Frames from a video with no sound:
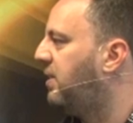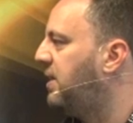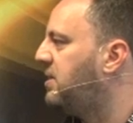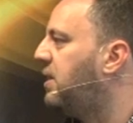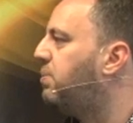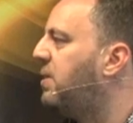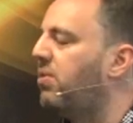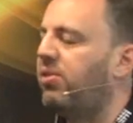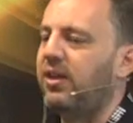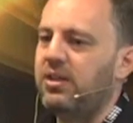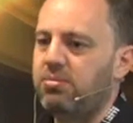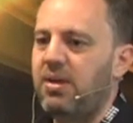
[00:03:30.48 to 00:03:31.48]
these had been the
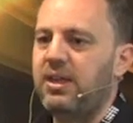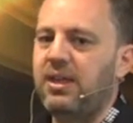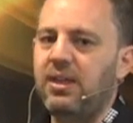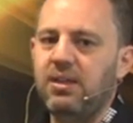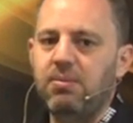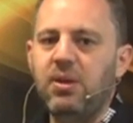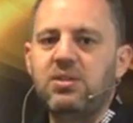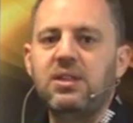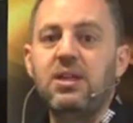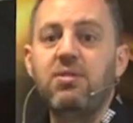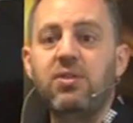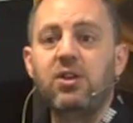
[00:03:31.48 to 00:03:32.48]
things making the most
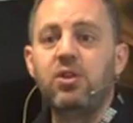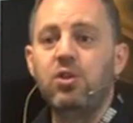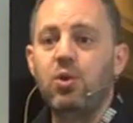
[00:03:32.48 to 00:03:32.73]
significant